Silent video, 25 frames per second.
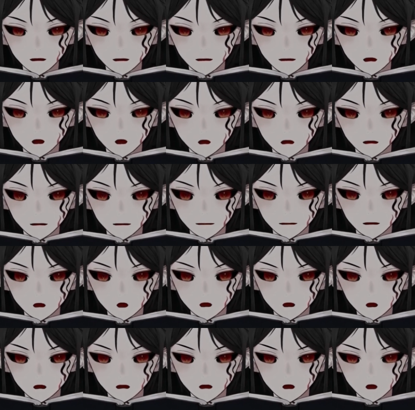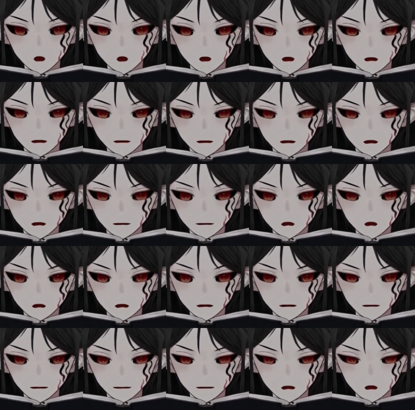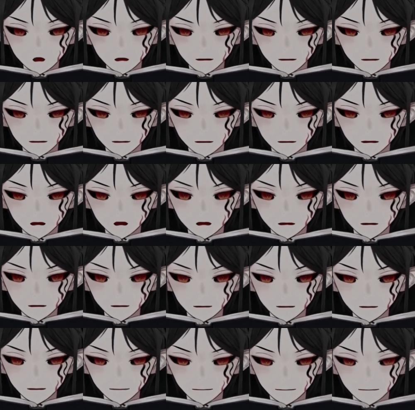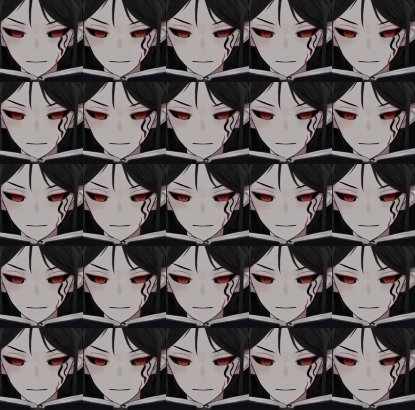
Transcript: that funny way that Michael Jackson talked.